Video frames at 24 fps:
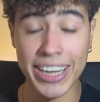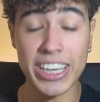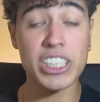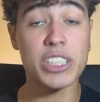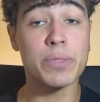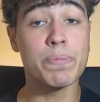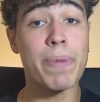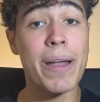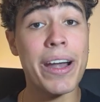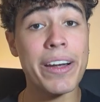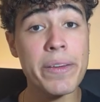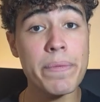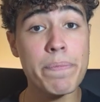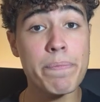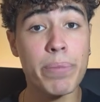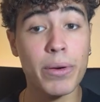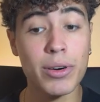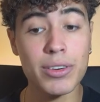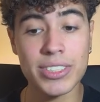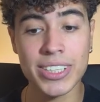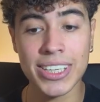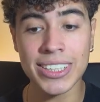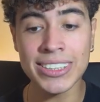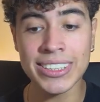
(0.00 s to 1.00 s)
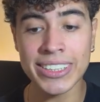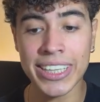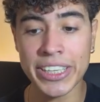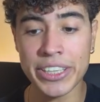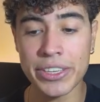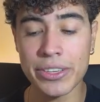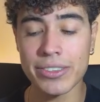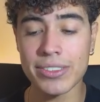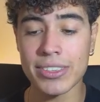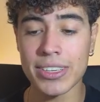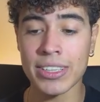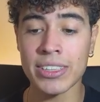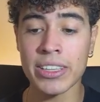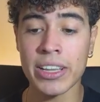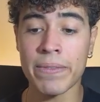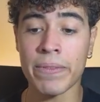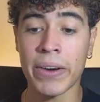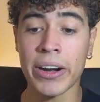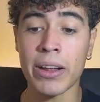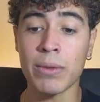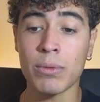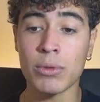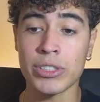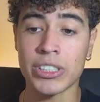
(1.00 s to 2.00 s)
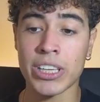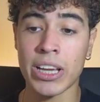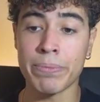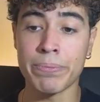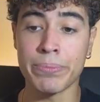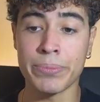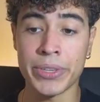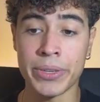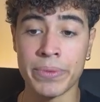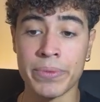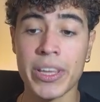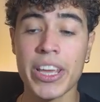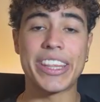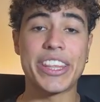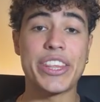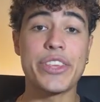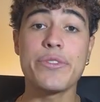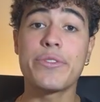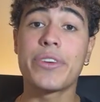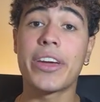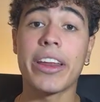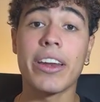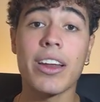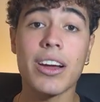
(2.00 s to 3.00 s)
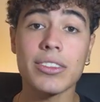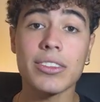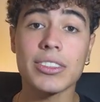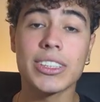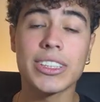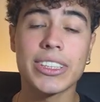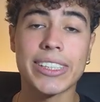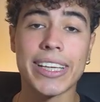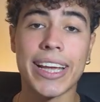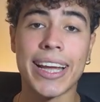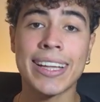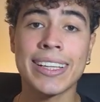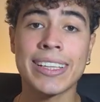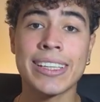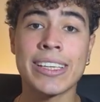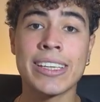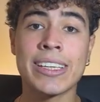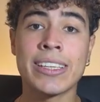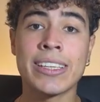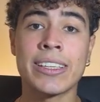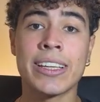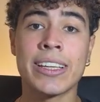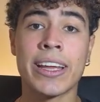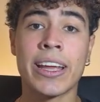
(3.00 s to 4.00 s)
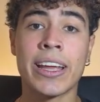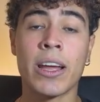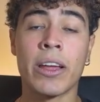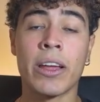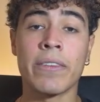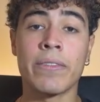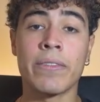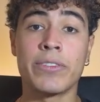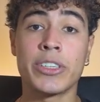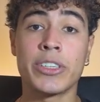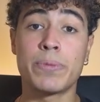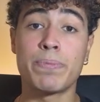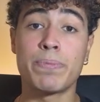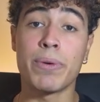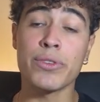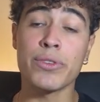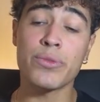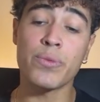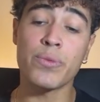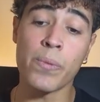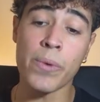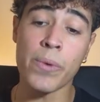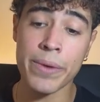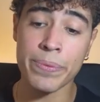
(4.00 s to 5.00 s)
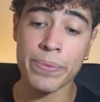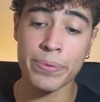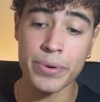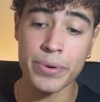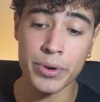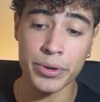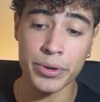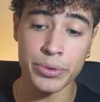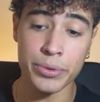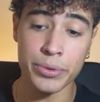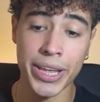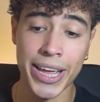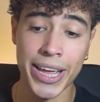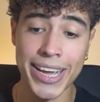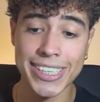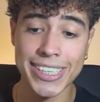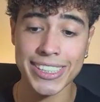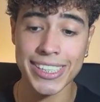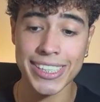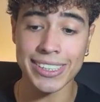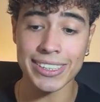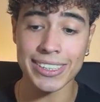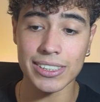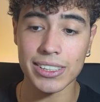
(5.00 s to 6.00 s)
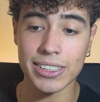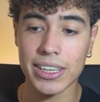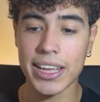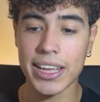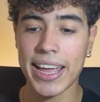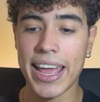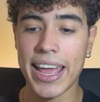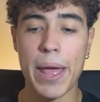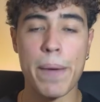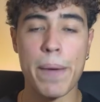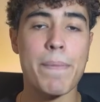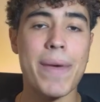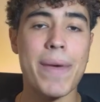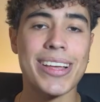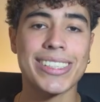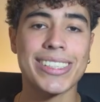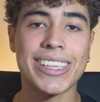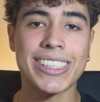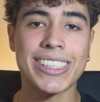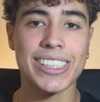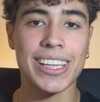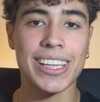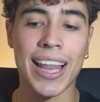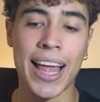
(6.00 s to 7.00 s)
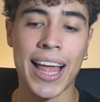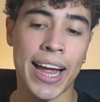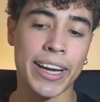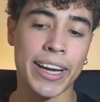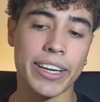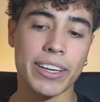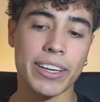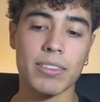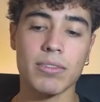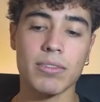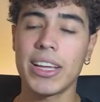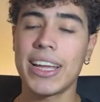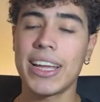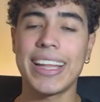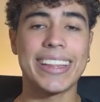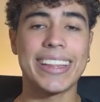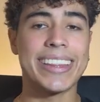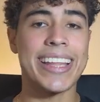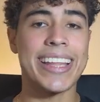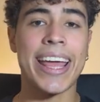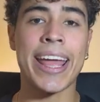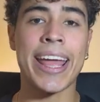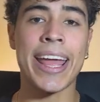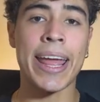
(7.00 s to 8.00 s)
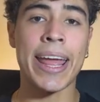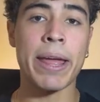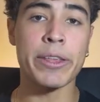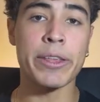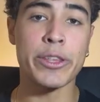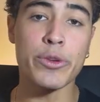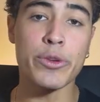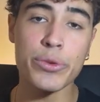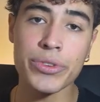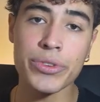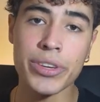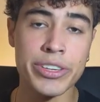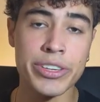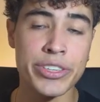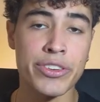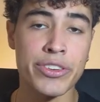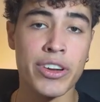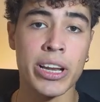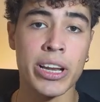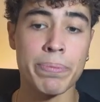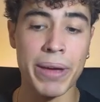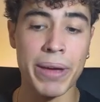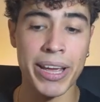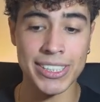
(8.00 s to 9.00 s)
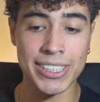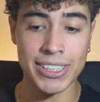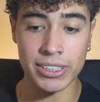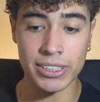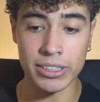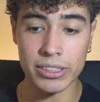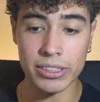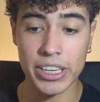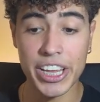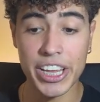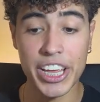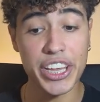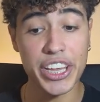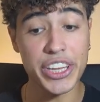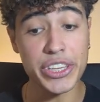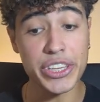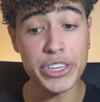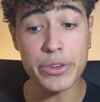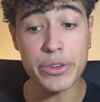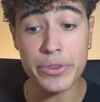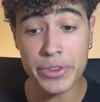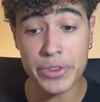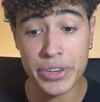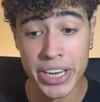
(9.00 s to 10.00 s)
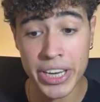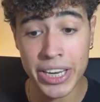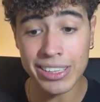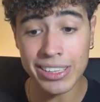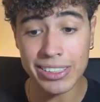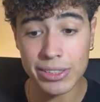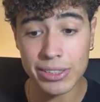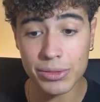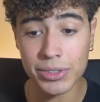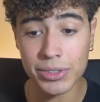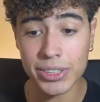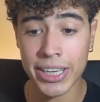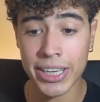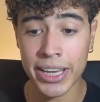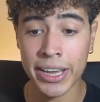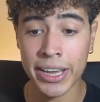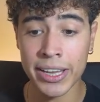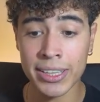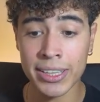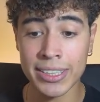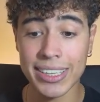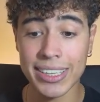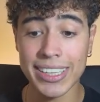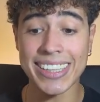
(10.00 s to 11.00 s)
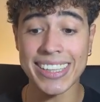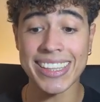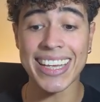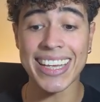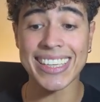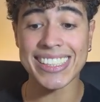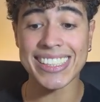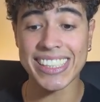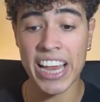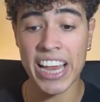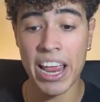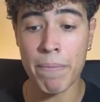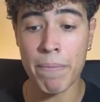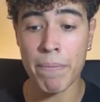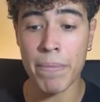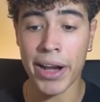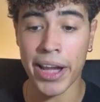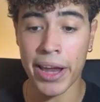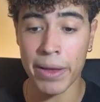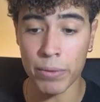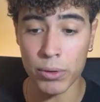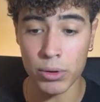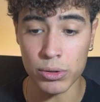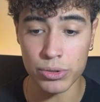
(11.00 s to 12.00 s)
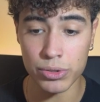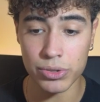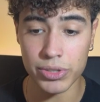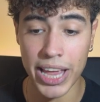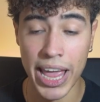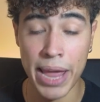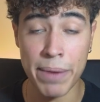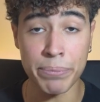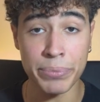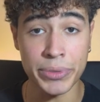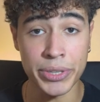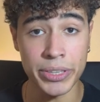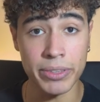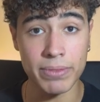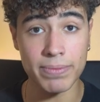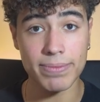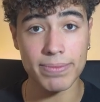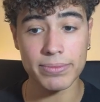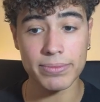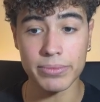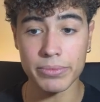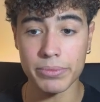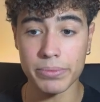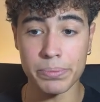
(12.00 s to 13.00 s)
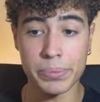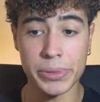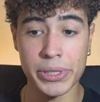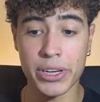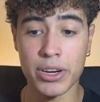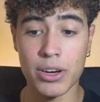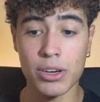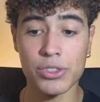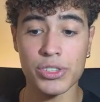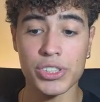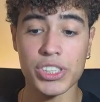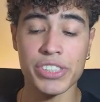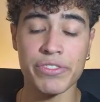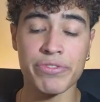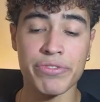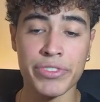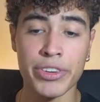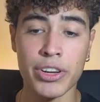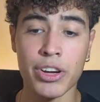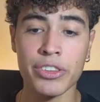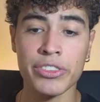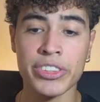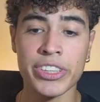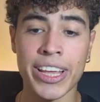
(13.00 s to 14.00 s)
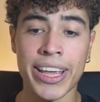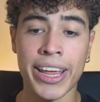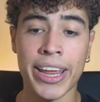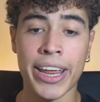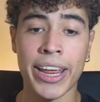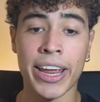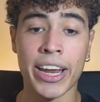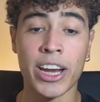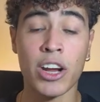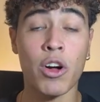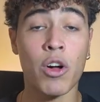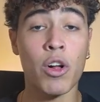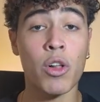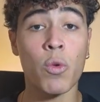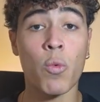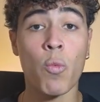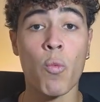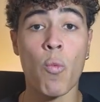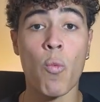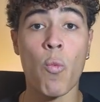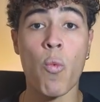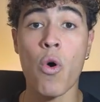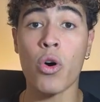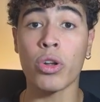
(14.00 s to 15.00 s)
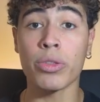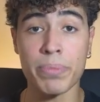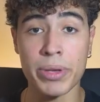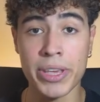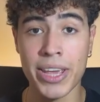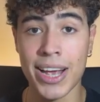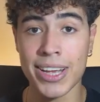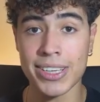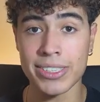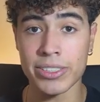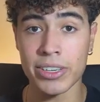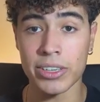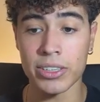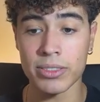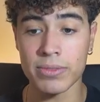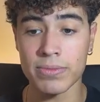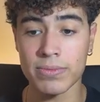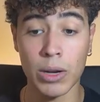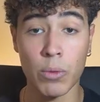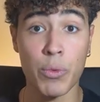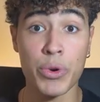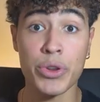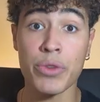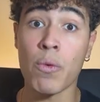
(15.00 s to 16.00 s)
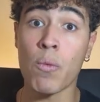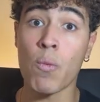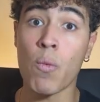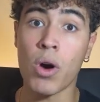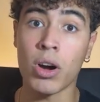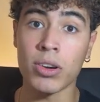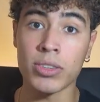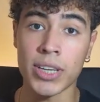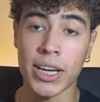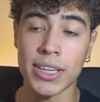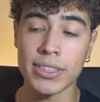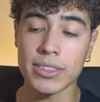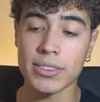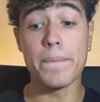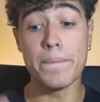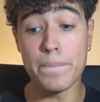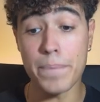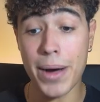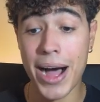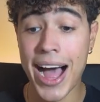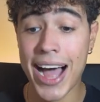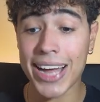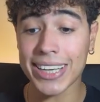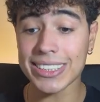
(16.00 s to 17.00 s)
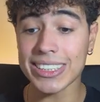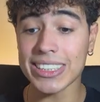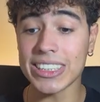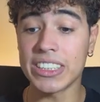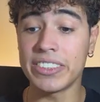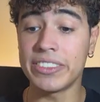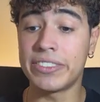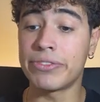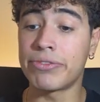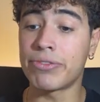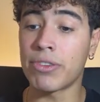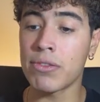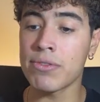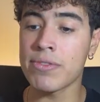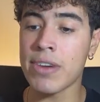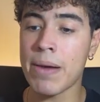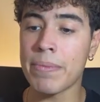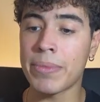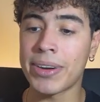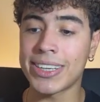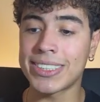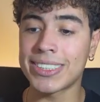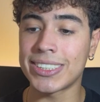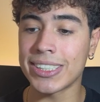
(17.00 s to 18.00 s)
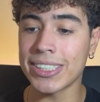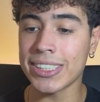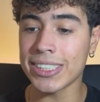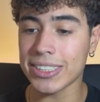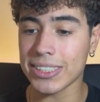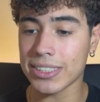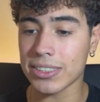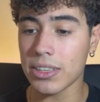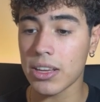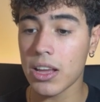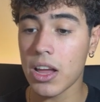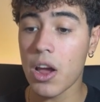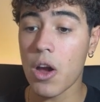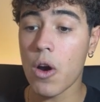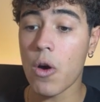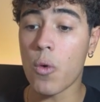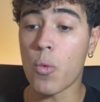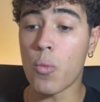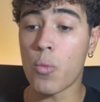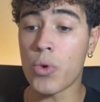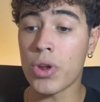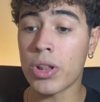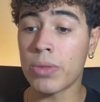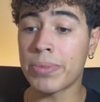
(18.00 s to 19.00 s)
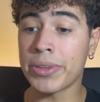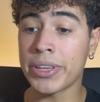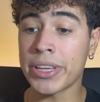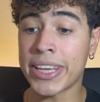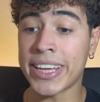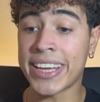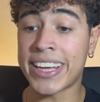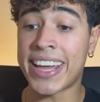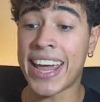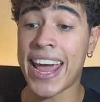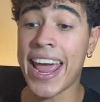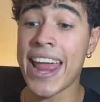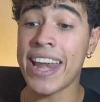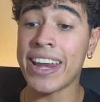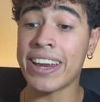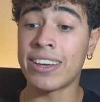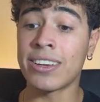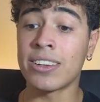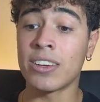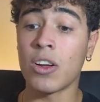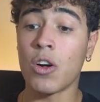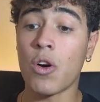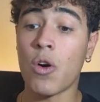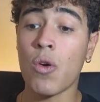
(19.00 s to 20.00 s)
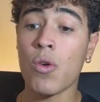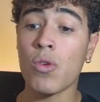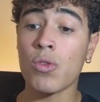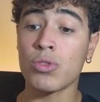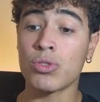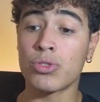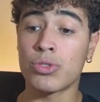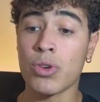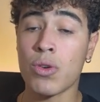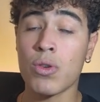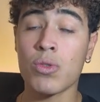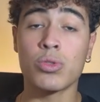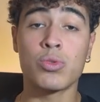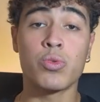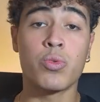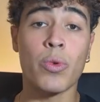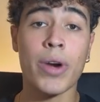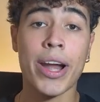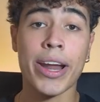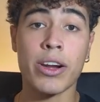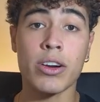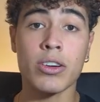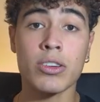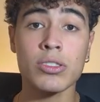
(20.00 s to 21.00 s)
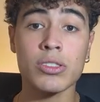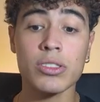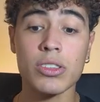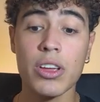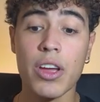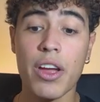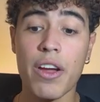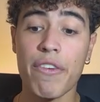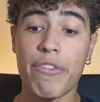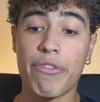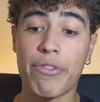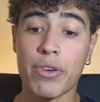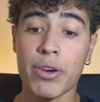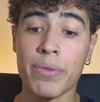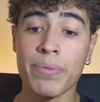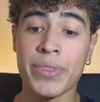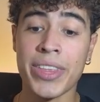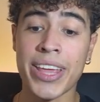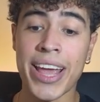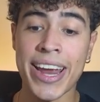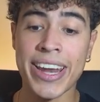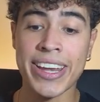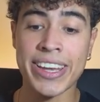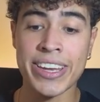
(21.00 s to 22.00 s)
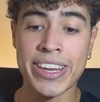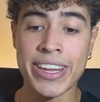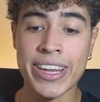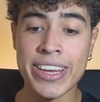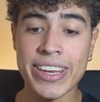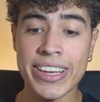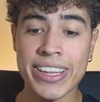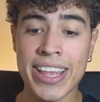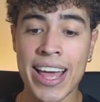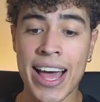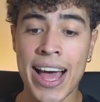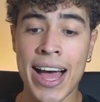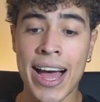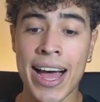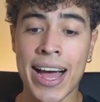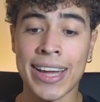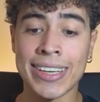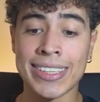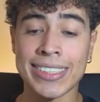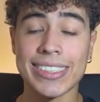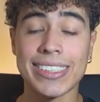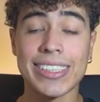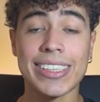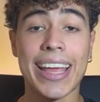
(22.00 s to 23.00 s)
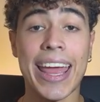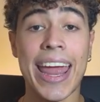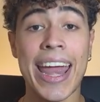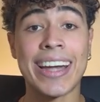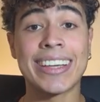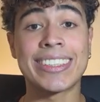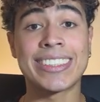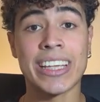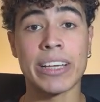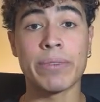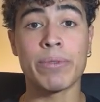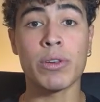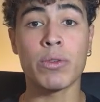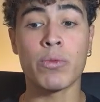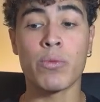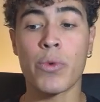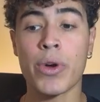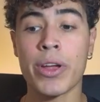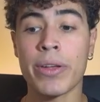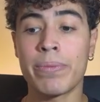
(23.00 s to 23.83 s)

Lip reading: it's very important that you send the variables empty. You cannot send in the response webhook to the agent a message like the user is not a patient. You need to send the same variables empty, because if not, the call won't be answered, and we don't want that. But if the phone number exists, we'll be getting all those records from the ID that Airtable will